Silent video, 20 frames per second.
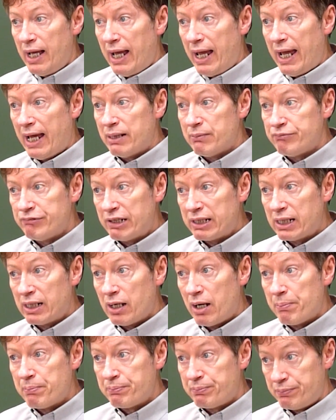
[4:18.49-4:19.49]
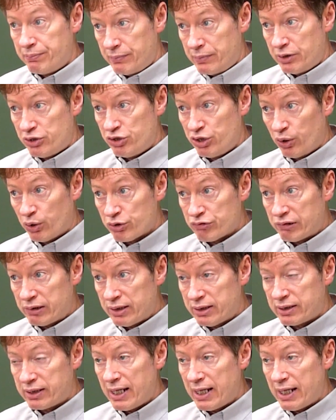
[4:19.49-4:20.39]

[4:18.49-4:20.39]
And bringing up children in this